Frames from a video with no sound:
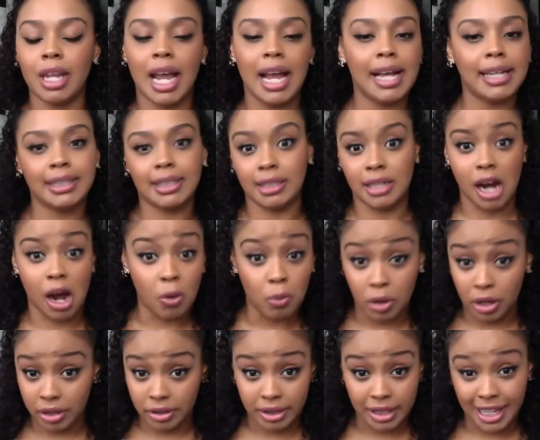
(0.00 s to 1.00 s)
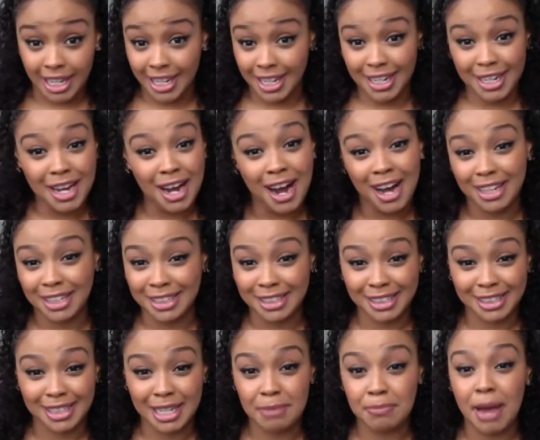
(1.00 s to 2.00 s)
It's not worth it,
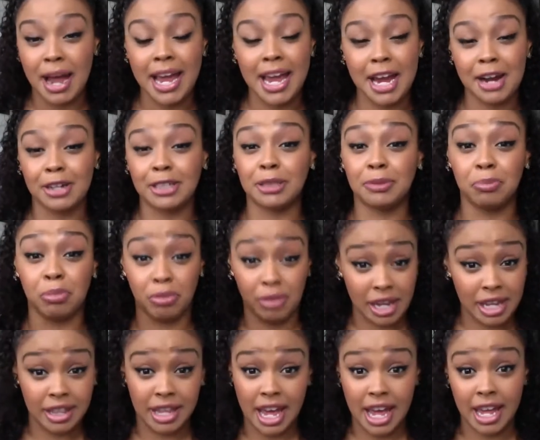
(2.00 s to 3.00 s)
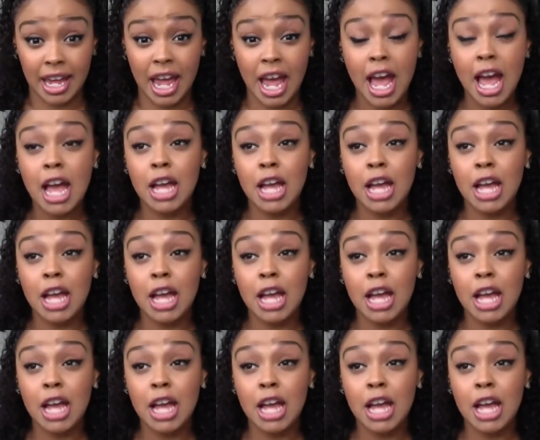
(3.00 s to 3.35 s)
honestly. My hair is breathing.